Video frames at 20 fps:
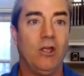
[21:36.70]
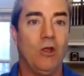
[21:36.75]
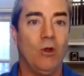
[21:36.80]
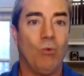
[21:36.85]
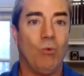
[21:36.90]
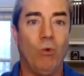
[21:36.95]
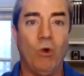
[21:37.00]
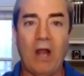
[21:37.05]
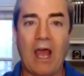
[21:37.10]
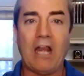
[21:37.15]

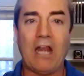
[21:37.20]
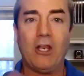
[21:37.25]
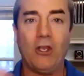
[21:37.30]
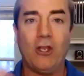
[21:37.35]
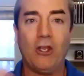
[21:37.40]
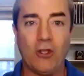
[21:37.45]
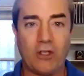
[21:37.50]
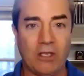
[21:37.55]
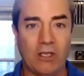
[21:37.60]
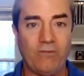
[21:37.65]
we're not
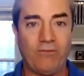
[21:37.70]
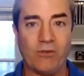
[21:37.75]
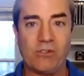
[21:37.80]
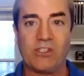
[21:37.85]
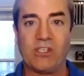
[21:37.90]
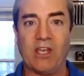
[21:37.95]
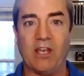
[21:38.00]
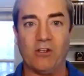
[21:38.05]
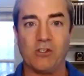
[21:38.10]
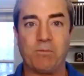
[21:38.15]
looking for
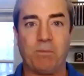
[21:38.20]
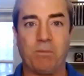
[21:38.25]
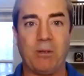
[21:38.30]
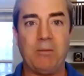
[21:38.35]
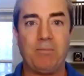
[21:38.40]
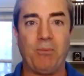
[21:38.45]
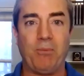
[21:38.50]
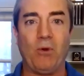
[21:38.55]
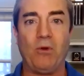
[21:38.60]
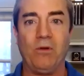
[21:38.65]

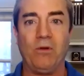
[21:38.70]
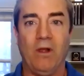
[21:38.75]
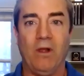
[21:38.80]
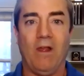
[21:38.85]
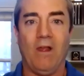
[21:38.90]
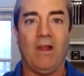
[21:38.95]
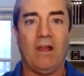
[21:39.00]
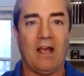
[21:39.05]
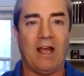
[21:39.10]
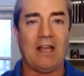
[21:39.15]
salespeople.
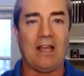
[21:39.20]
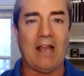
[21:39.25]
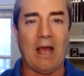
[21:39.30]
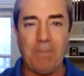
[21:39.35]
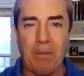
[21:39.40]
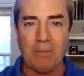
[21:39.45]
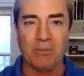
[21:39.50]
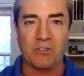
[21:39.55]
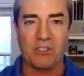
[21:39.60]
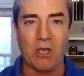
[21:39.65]
A lot of
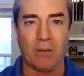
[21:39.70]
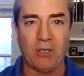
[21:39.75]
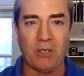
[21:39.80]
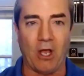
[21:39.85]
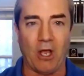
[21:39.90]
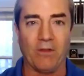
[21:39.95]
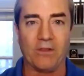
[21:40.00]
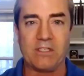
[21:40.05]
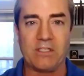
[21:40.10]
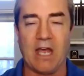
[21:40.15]
people tell me
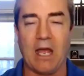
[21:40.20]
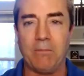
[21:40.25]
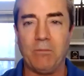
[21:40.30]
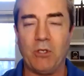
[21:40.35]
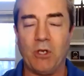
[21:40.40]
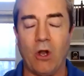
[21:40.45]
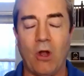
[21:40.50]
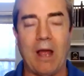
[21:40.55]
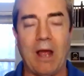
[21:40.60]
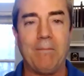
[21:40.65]
all the time,
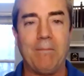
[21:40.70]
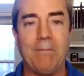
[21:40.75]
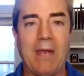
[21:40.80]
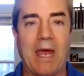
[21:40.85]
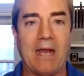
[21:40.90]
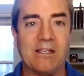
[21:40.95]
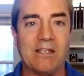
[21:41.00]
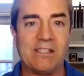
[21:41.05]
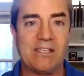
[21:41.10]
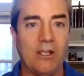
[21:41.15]
I'm not
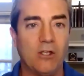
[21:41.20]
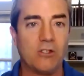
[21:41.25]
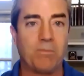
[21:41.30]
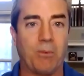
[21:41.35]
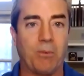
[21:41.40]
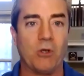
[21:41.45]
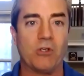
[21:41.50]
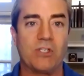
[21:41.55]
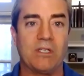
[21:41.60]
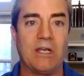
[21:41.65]
a
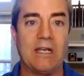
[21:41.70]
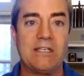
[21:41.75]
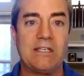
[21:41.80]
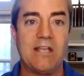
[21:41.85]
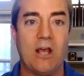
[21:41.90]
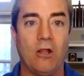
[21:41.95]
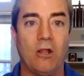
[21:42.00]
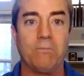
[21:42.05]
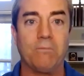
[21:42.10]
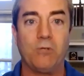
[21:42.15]
salesperson. I
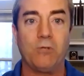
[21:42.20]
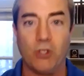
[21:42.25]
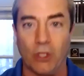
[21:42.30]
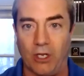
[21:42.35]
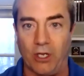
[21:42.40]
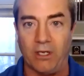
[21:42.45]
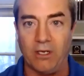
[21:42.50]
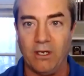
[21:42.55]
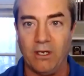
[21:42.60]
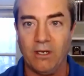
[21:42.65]
tell them,
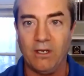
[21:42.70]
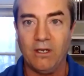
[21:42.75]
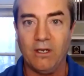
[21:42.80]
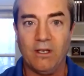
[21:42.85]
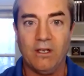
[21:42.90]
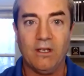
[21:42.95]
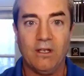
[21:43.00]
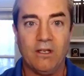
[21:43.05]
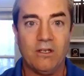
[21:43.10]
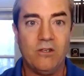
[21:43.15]
good.
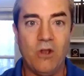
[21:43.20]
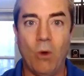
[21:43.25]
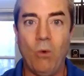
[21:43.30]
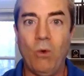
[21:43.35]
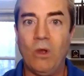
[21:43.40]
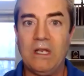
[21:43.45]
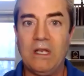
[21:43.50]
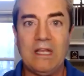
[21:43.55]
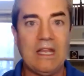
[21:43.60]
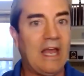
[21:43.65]
No
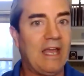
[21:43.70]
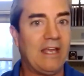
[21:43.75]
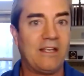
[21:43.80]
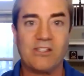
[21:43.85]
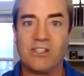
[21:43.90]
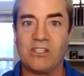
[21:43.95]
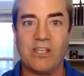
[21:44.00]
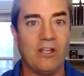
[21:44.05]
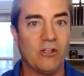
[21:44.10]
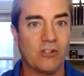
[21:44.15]
one likes
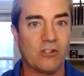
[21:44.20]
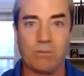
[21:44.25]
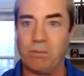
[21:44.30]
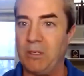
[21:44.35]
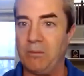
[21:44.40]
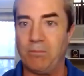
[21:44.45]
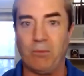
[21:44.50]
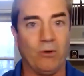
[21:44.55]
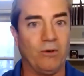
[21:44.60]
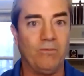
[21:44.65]

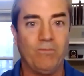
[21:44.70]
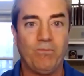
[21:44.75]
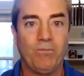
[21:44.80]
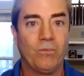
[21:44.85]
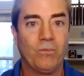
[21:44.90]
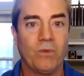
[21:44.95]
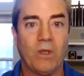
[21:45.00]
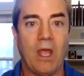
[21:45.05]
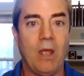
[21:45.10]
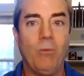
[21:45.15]
salespeople,
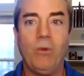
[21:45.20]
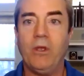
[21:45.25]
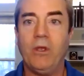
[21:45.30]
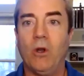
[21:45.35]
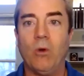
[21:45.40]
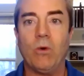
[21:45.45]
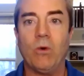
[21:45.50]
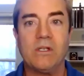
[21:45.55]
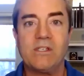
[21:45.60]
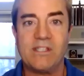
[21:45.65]
and we don't
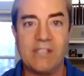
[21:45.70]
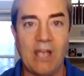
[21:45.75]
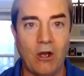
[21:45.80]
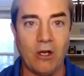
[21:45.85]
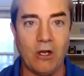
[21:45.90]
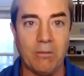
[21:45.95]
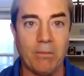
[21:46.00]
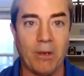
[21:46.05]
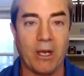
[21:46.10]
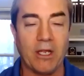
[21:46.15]
want to sell
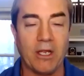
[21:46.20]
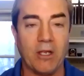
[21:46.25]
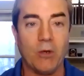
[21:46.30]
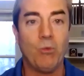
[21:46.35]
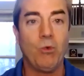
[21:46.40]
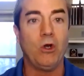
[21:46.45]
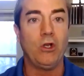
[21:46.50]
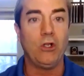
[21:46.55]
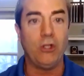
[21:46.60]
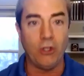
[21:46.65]
anybody.
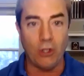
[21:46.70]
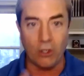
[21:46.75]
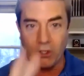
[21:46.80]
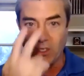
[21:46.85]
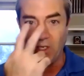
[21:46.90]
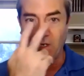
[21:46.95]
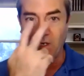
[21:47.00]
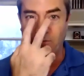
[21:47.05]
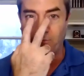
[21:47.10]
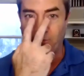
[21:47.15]
We're
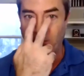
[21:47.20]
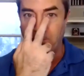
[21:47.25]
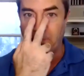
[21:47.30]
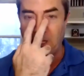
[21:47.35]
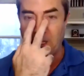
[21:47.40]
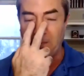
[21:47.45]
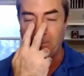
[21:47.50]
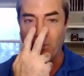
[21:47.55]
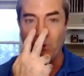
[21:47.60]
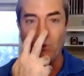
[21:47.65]
looking for
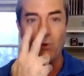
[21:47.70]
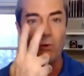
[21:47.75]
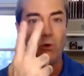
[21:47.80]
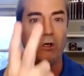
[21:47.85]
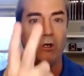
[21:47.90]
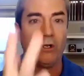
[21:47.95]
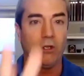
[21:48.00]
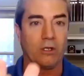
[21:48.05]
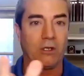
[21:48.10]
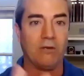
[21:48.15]
people who are
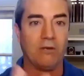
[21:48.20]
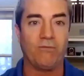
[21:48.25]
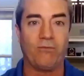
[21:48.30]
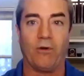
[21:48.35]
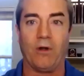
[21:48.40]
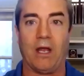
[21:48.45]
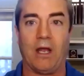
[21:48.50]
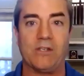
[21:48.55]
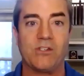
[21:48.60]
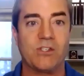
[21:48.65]
looking
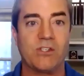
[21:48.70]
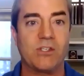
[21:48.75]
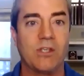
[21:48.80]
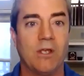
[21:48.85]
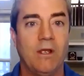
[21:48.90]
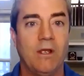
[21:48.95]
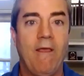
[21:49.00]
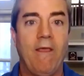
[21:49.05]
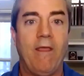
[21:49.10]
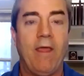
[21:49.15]
for us.
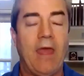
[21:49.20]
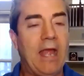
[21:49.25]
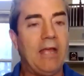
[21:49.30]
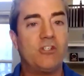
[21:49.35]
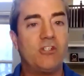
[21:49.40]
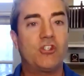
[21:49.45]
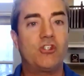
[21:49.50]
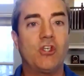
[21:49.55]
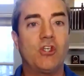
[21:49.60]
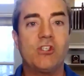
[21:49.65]
And
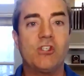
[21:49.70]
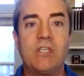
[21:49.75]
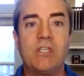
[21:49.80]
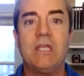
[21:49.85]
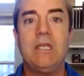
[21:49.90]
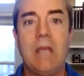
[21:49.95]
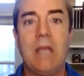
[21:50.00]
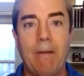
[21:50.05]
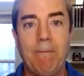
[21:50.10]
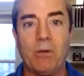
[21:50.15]
it's just a
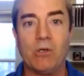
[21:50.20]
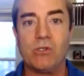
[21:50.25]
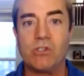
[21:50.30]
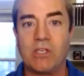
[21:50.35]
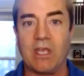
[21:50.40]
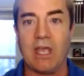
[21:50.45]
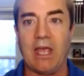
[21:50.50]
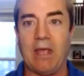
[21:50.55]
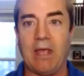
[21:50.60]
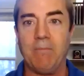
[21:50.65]
numbers
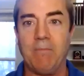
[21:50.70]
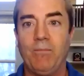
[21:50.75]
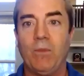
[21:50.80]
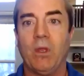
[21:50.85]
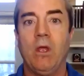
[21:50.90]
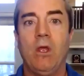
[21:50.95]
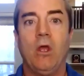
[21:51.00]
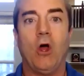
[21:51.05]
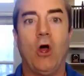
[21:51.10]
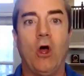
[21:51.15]
game
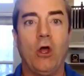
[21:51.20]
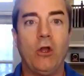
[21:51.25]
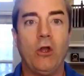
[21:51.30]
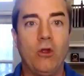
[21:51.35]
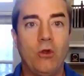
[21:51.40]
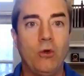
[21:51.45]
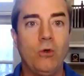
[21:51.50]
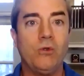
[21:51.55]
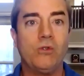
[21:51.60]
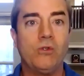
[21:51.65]
on
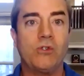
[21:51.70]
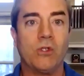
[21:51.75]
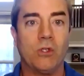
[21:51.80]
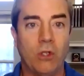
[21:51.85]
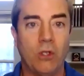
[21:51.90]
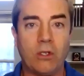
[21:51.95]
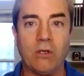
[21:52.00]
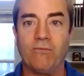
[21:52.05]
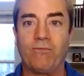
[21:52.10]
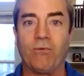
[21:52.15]
who's
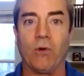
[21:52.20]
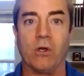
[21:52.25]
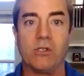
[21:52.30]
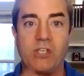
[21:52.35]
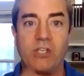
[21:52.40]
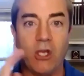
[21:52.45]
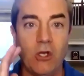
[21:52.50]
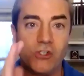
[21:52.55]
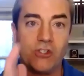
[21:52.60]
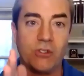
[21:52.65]
looking for us.
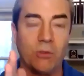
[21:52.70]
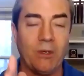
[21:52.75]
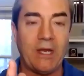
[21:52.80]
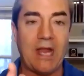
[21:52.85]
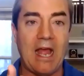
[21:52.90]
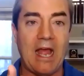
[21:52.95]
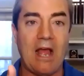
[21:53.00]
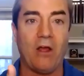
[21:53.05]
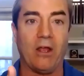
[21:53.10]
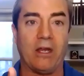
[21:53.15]
Here's the
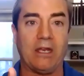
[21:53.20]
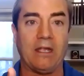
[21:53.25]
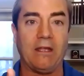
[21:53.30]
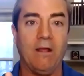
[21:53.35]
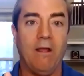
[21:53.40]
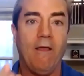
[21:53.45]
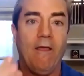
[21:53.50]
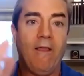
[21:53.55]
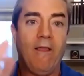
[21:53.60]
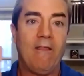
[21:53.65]
reality.
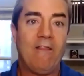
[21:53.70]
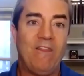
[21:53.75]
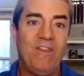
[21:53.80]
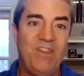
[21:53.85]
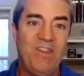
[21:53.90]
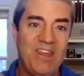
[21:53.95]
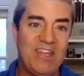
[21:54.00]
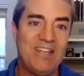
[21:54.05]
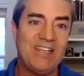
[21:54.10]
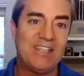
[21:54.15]

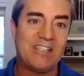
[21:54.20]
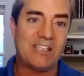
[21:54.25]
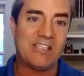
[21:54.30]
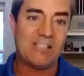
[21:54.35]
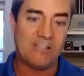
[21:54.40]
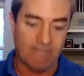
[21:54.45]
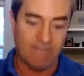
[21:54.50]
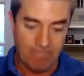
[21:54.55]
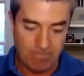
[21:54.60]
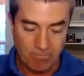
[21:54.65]
This
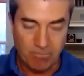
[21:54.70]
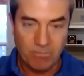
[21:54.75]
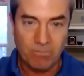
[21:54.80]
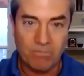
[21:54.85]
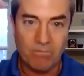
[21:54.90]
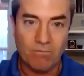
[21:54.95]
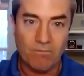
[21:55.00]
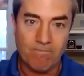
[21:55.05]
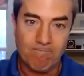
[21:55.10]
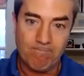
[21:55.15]

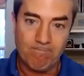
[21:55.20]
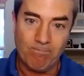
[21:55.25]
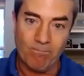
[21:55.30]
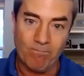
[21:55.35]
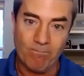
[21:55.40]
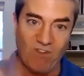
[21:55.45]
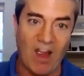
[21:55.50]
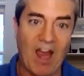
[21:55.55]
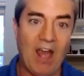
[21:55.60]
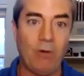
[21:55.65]

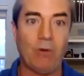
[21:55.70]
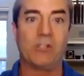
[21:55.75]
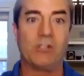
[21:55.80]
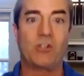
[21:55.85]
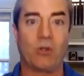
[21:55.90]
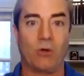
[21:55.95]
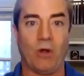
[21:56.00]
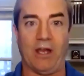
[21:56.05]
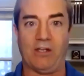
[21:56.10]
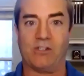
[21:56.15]
virus
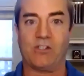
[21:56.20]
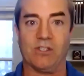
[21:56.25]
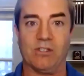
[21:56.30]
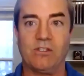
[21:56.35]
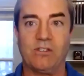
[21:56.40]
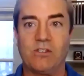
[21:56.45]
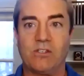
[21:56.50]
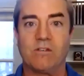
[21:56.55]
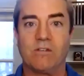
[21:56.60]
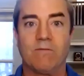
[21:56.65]

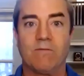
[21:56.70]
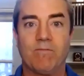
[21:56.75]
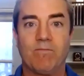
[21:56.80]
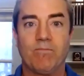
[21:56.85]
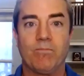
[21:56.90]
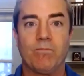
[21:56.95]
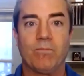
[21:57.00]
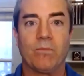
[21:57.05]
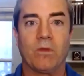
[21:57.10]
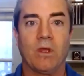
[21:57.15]
crisis
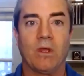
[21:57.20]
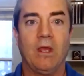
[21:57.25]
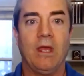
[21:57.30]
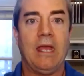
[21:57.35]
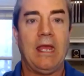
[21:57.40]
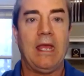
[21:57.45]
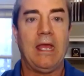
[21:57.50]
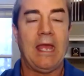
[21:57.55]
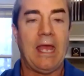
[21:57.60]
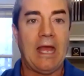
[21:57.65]

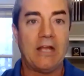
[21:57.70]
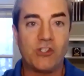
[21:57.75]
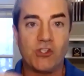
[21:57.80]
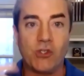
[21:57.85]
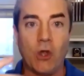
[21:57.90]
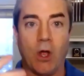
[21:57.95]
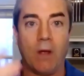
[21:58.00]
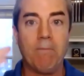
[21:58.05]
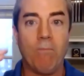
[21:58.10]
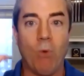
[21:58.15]
has
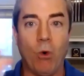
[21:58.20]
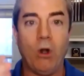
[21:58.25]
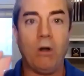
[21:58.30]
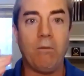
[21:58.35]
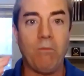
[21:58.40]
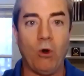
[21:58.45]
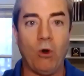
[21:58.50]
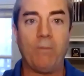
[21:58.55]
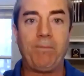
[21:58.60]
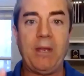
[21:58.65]
taught more and
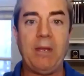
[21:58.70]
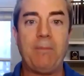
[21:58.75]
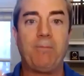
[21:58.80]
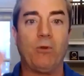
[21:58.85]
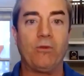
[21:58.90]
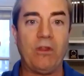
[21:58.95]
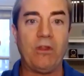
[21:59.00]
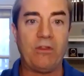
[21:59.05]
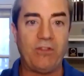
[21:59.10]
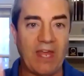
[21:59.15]
more people
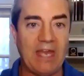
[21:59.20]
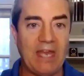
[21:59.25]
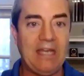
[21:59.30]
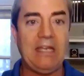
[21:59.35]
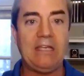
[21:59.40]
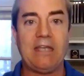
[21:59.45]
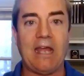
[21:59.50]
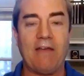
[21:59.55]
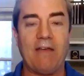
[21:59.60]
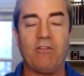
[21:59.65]
that they need
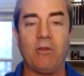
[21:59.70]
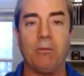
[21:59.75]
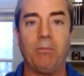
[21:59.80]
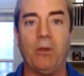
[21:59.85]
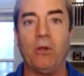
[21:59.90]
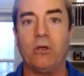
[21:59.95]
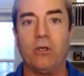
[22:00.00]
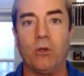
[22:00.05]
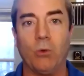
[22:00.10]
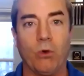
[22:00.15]
to have the
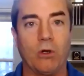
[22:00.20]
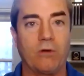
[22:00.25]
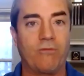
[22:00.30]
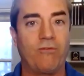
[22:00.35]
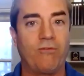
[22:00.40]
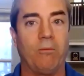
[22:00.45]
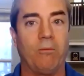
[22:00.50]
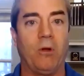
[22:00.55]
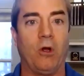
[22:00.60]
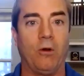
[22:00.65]
ability to work
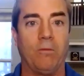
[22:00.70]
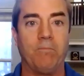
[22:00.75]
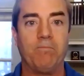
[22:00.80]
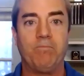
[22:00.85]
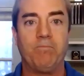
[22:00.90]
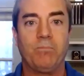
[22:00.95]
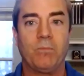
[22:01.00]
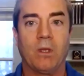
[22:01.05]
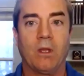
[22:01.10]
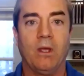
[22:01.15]
from home.
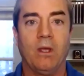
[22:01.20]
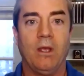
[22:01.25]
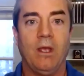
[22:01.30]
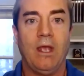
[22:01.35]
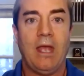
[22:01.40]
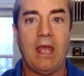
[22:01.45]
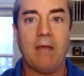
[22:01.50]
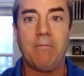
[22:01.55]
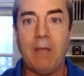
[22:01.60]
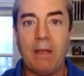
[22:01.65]

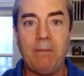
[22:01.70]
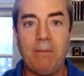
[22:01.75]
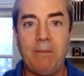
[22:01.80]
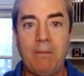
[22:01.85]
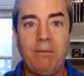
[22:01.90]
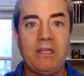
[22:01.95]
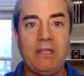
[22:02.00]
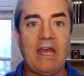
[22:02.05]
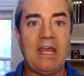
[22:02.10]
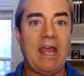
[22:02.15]
And maybe
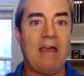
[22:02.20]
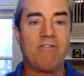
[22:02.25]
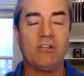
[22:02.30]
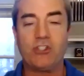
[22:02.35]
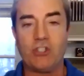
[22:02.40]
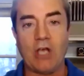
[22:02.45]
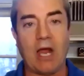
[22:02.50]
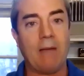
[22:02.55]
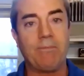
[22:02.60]
they have a job